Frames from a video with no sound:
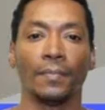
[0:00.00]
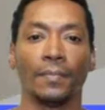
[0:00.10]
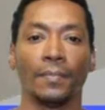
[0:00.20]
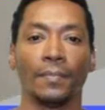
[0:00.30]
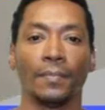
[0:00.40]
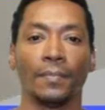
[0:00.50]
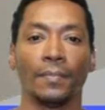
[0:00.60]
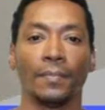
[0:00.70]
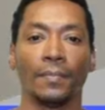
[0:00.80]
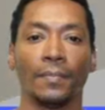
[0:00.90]

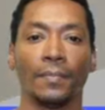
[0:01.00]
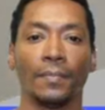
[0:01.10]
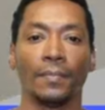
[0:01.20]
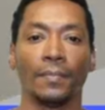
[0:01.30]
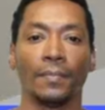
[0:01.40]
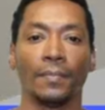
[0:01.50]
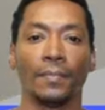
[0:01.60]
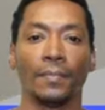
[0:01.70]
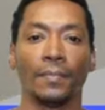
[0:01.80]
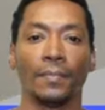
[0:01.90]

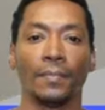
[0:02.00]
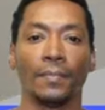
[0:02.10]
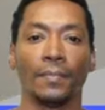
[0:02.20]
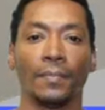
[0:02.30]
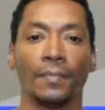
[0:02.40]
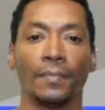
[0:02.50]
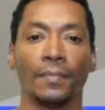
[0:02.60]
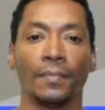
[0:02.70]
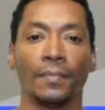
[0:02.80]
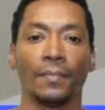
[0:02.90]

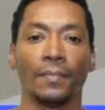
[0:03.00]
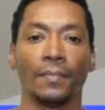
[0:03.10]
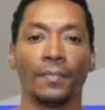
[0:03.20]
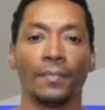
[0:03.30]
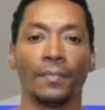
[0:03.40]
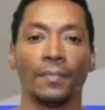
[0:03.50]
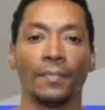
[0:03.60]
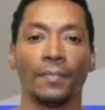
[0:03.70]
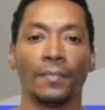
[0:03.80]
No words are spoken by the person on screen.